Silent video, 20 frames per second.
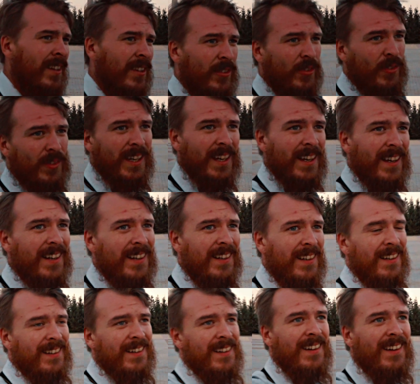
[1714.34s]
So yeah,
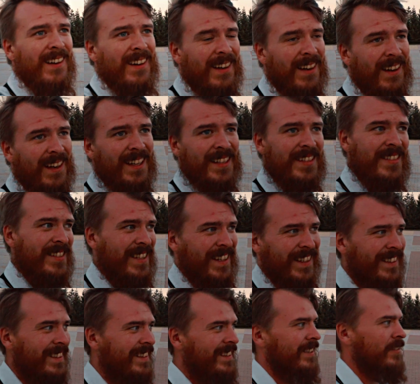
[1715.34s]

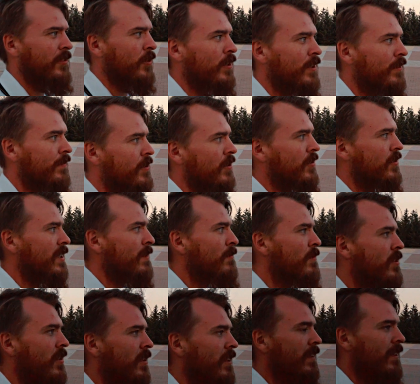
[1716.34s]
Astana sort of just seems
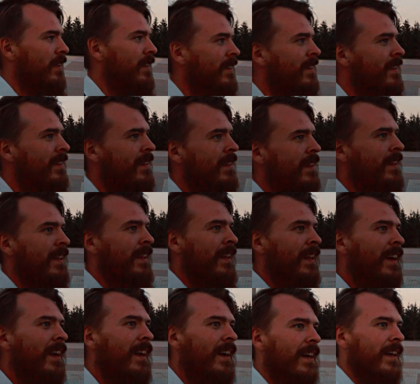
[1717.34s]
to
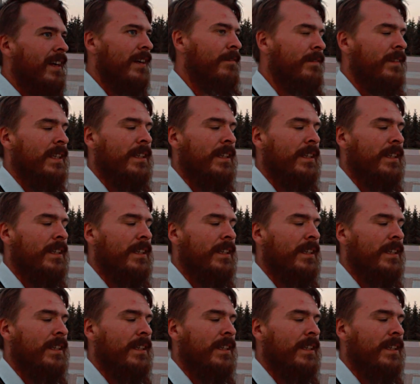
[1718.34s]
have